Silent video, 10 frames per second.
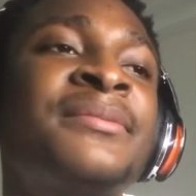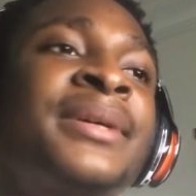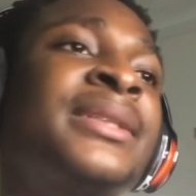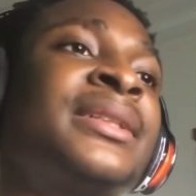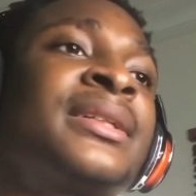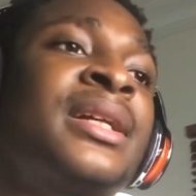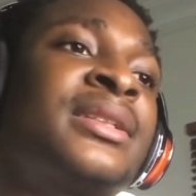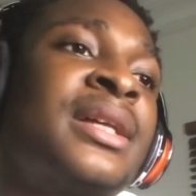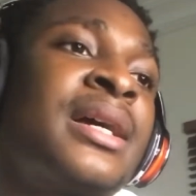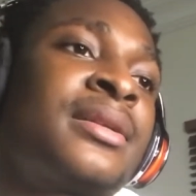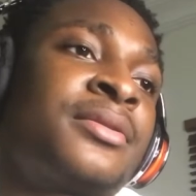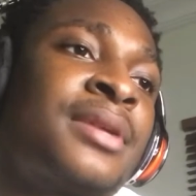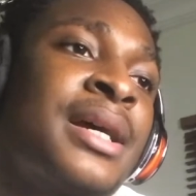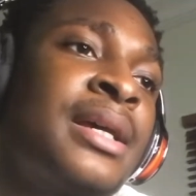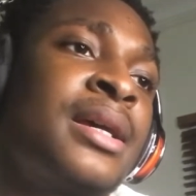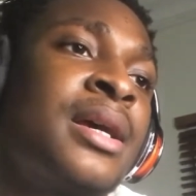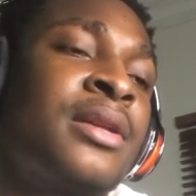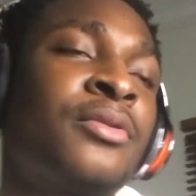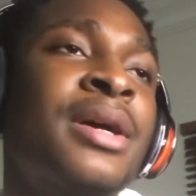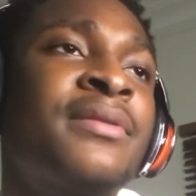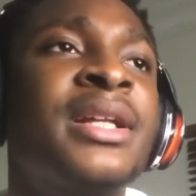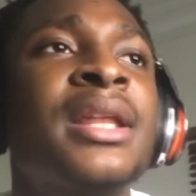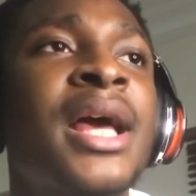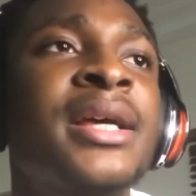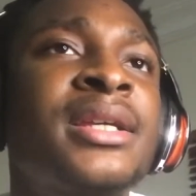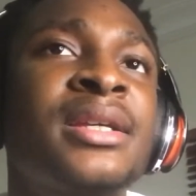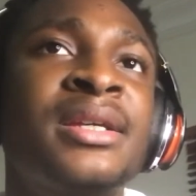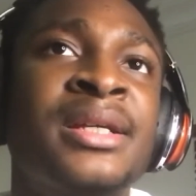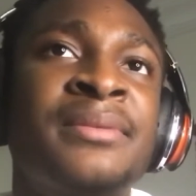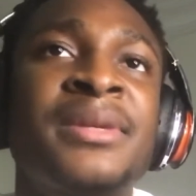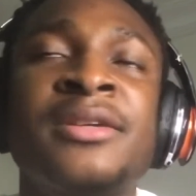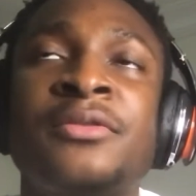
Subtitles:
basic things like do I really like him?